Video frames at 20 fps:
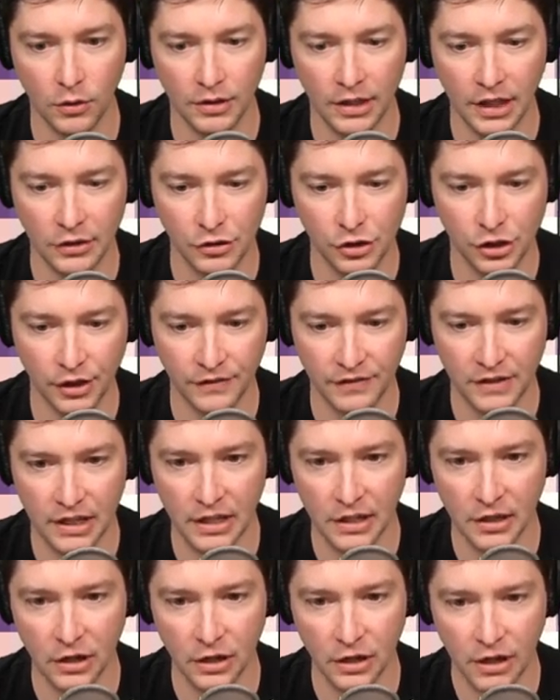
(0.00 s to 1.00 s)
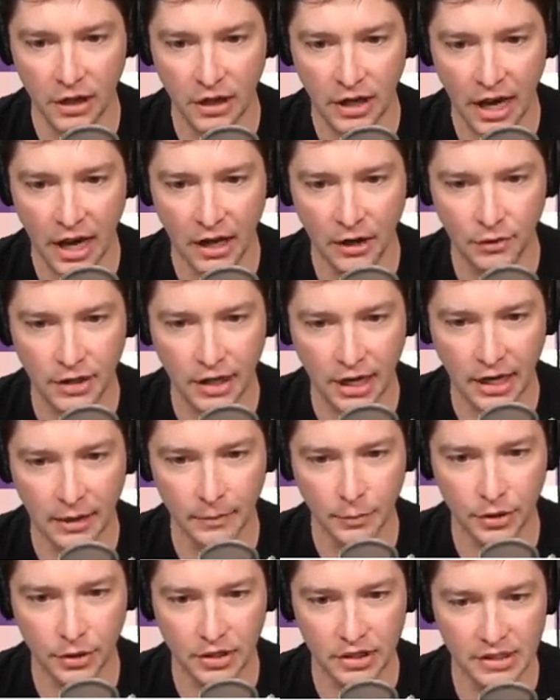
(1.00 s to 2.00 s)
down shift here, I don't think I can
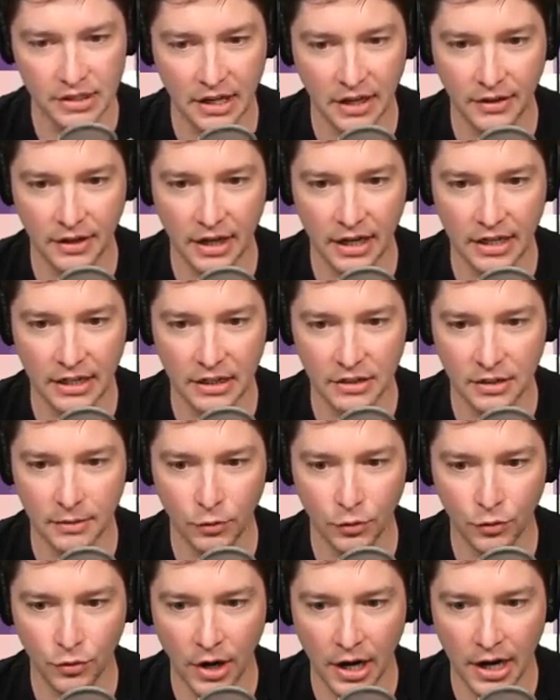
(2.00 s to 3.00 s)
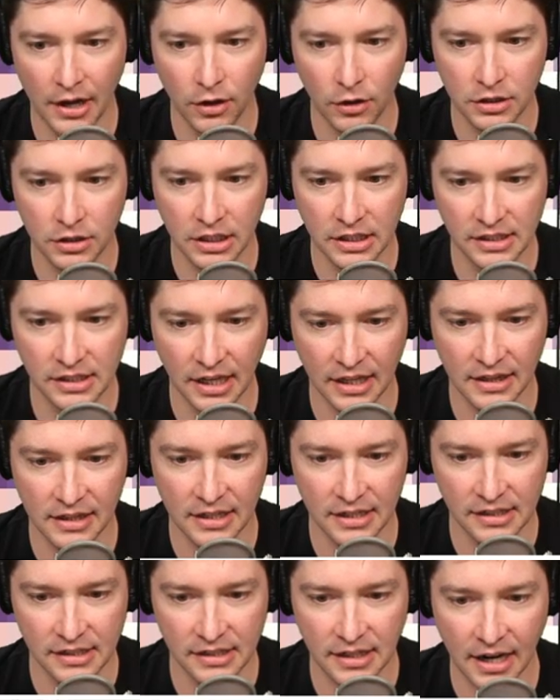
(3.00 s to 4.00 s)
put this down yet. I need some rail to set
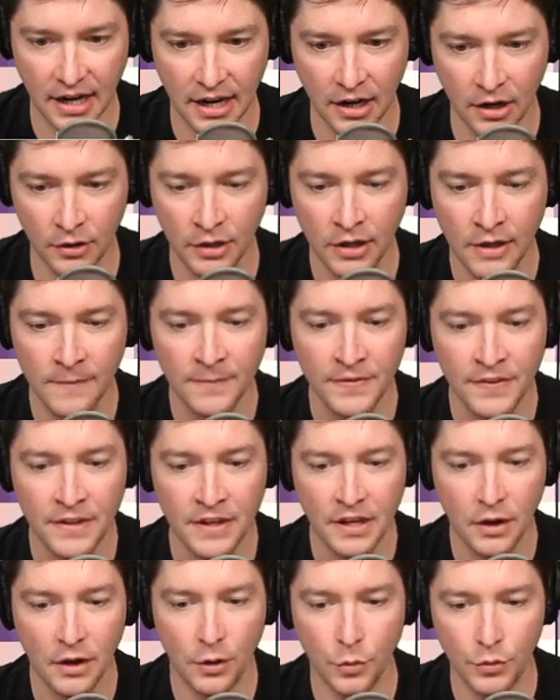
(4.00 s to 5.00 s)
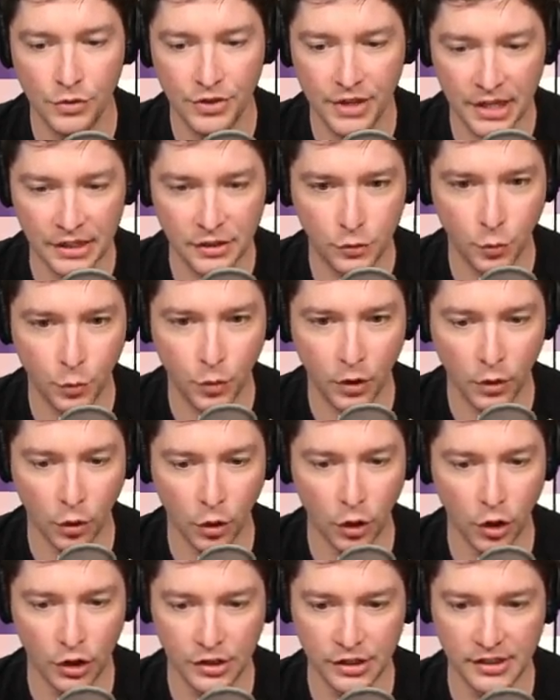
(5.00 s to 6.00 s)
this down. This
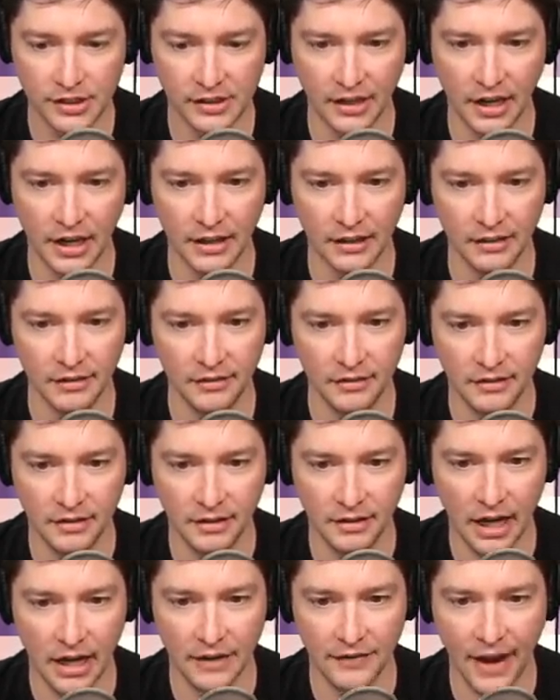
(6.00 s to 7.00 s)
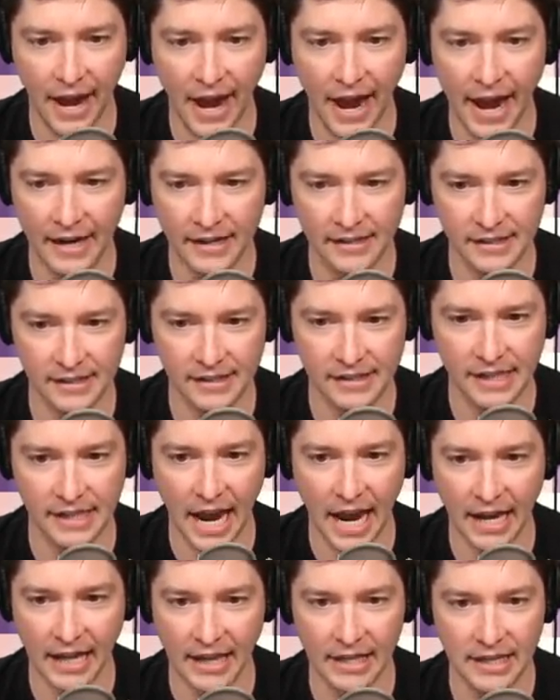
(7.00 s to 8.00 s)
looks and kind of acts
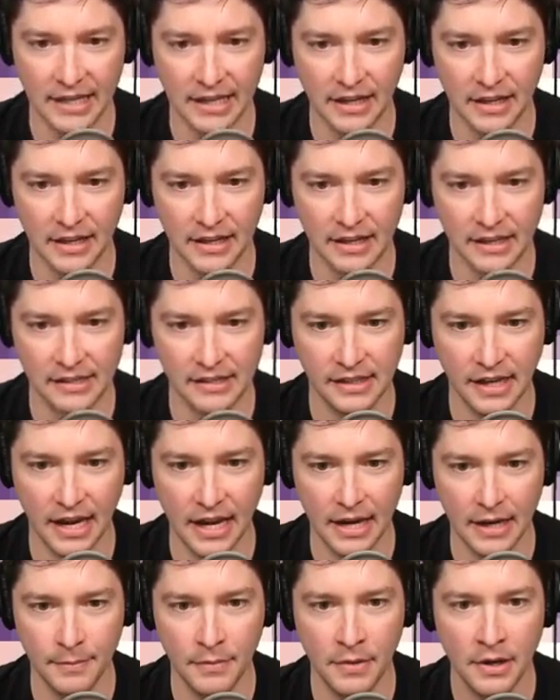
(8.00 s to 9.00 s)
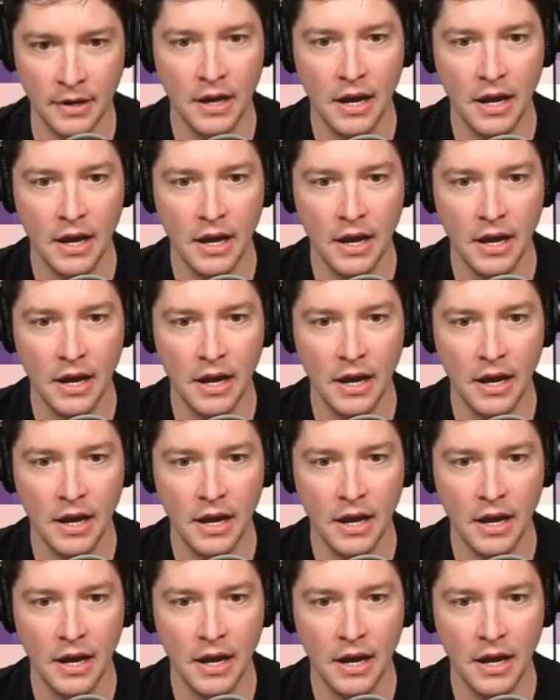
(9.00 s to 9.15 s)
exactly the same.